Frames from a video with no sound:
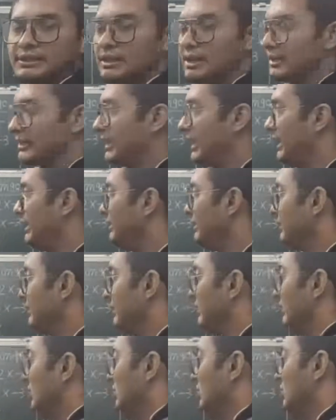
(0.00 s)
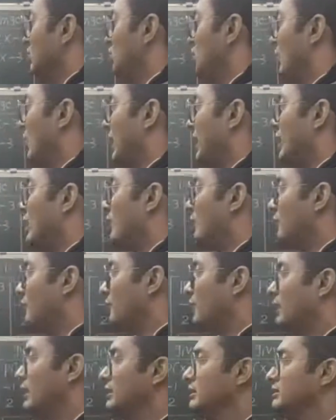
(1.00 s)
Again square of
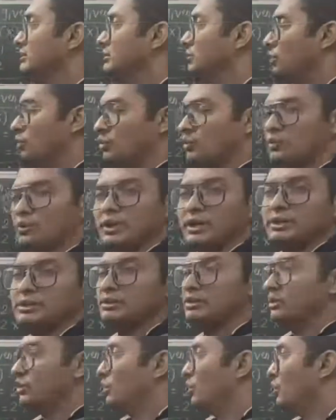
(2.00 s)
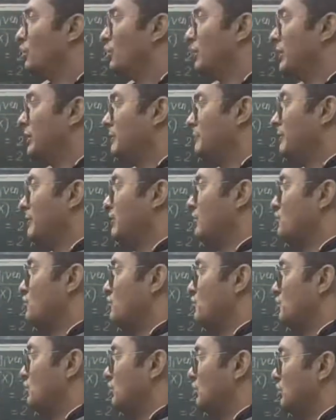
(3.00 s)
1, 1, 1 plus
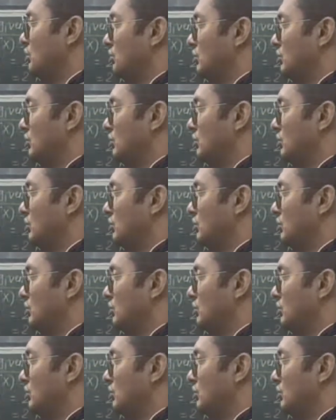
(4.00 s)
2,